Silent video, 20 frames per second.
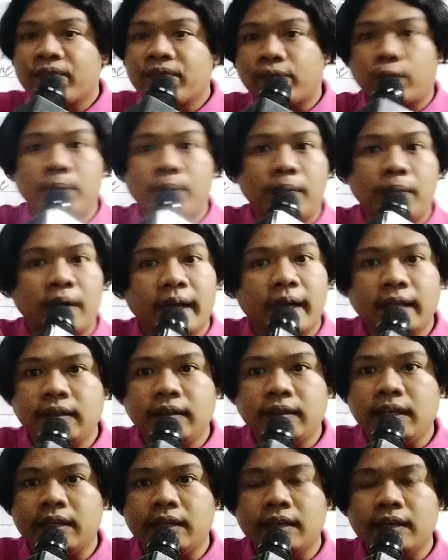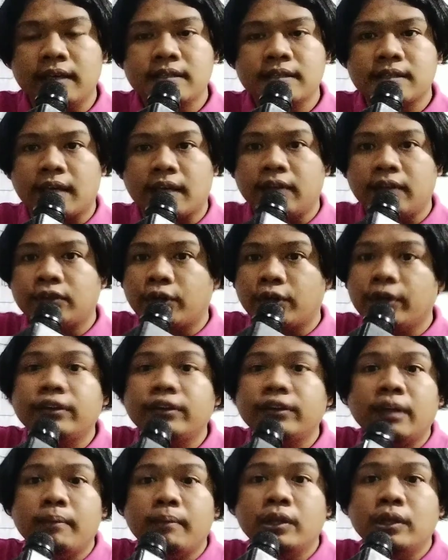former ideas and
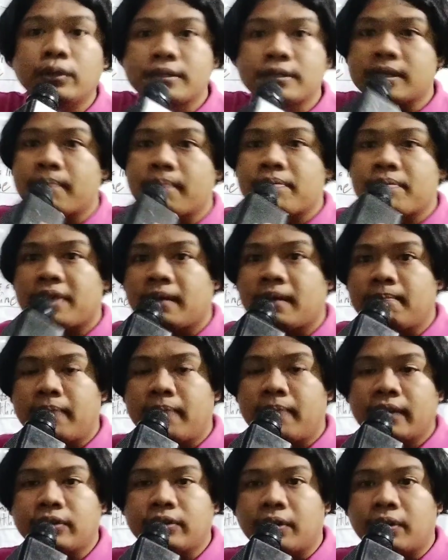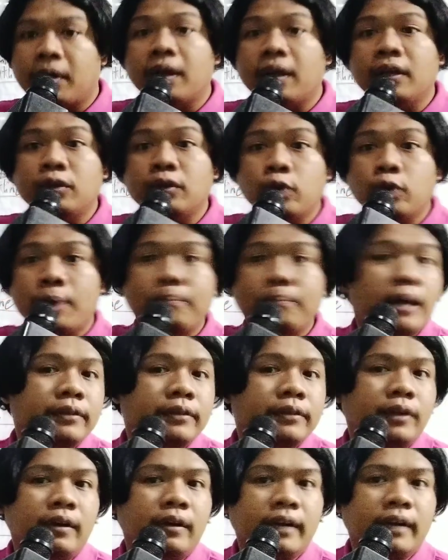turn them into something better, into a
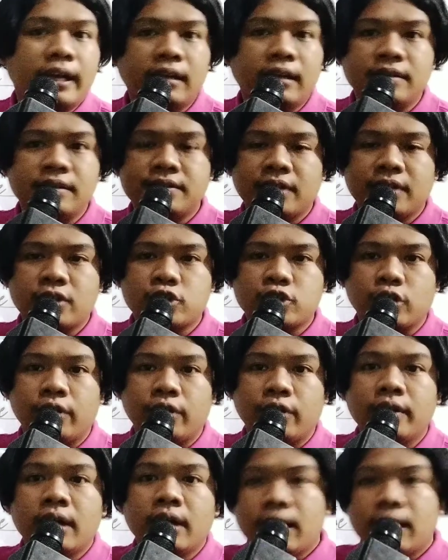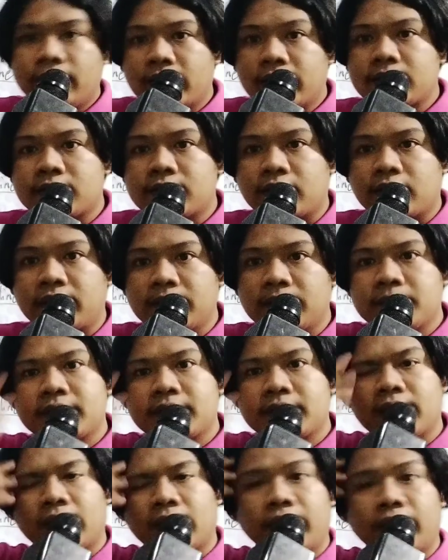better realization that
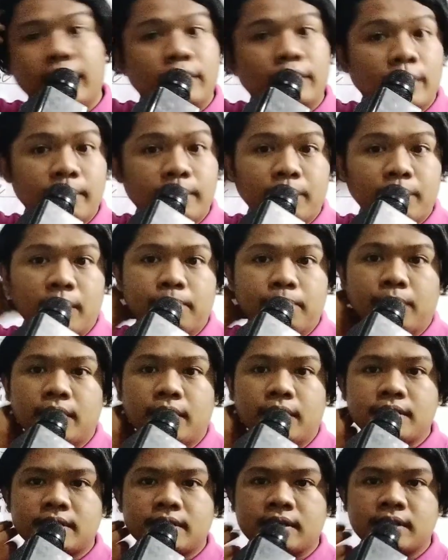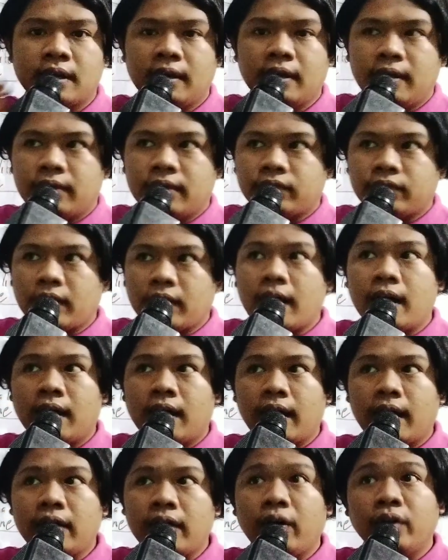serves a greater purpose.
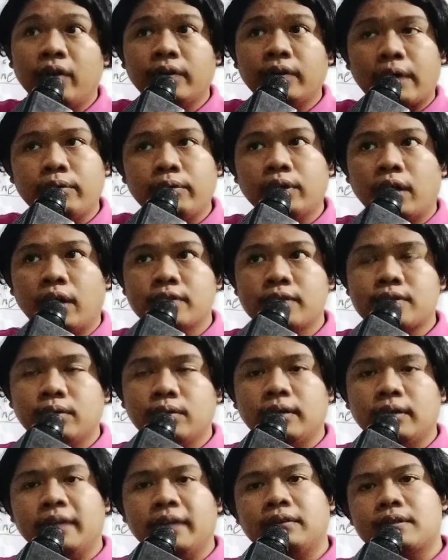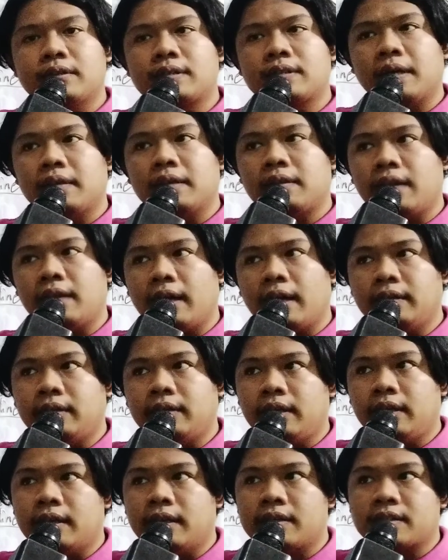I would also like to cite the
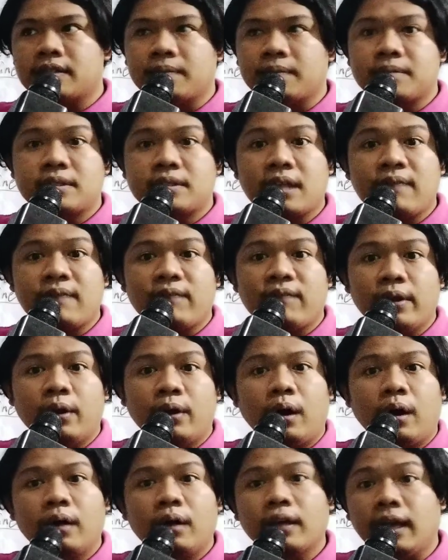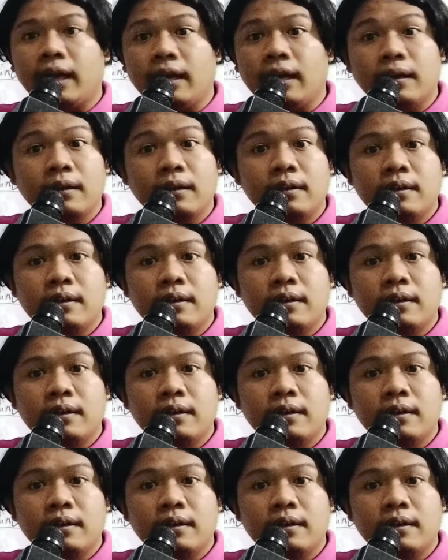ideas of Stephen Hawking.